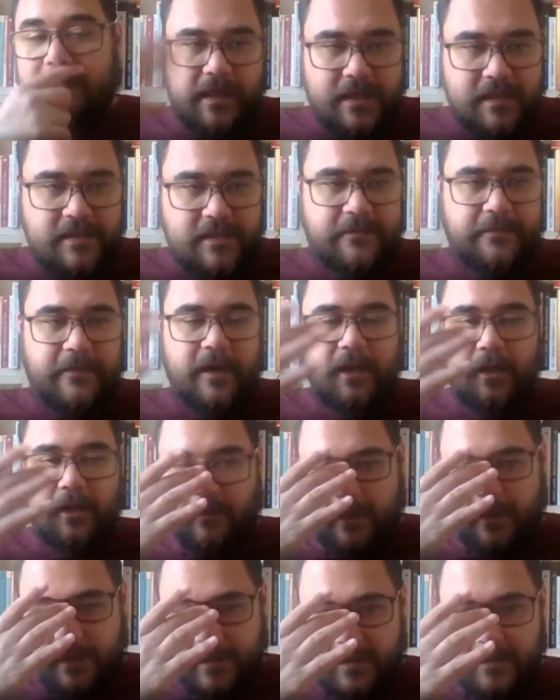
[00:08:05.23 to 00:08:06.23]
his
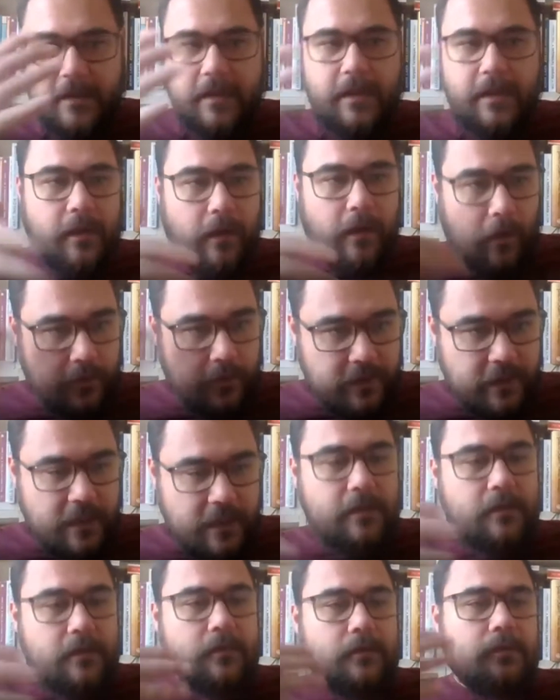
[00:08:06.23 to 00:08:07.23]
followers
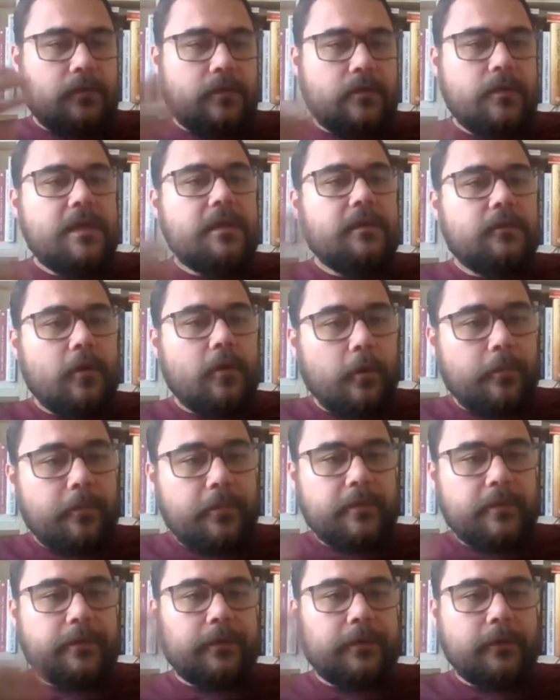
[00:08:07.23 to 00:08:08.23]
continued to
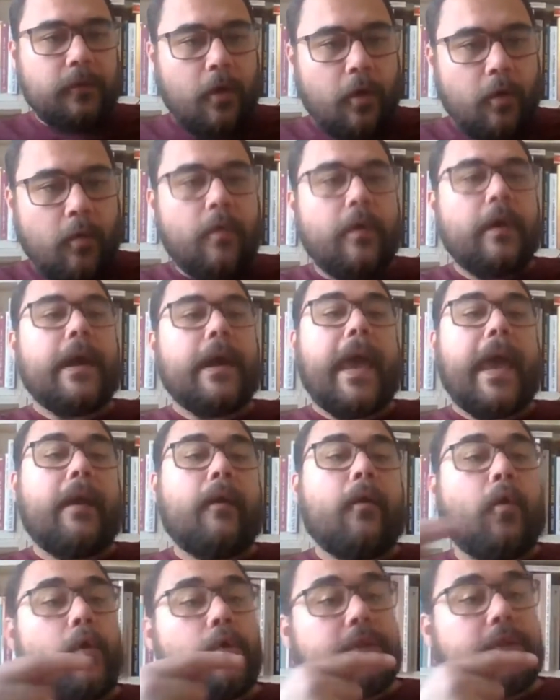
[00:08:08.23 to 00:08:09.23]
interpret law
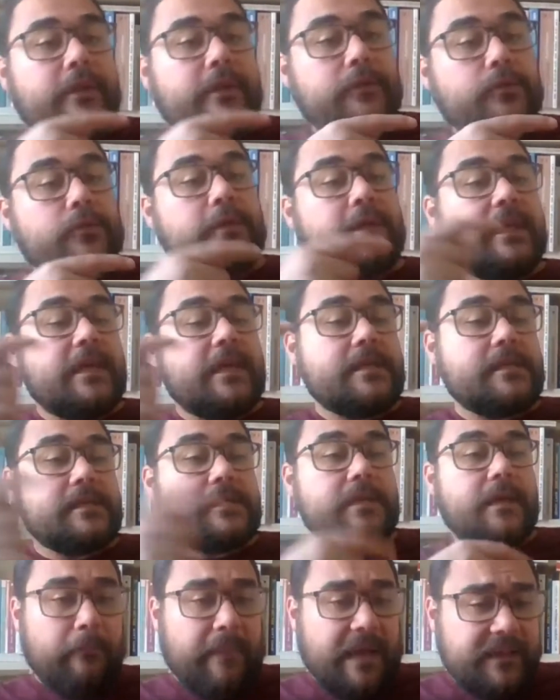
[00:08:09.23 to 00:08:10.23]
according to
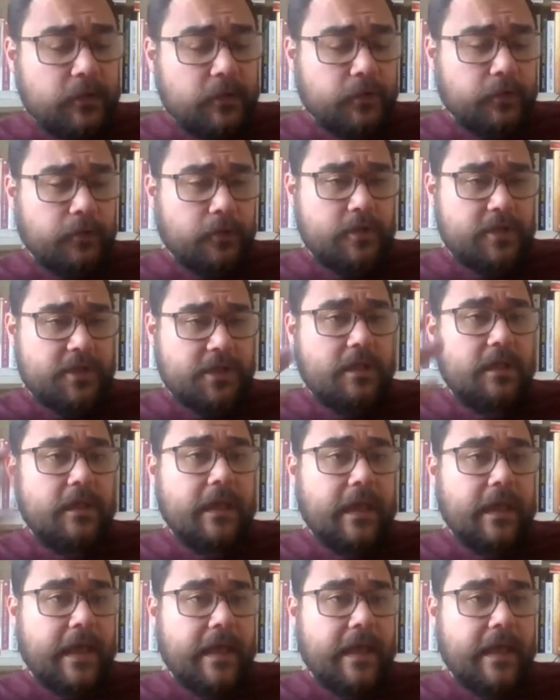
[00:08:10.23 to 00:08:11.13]
his methodology,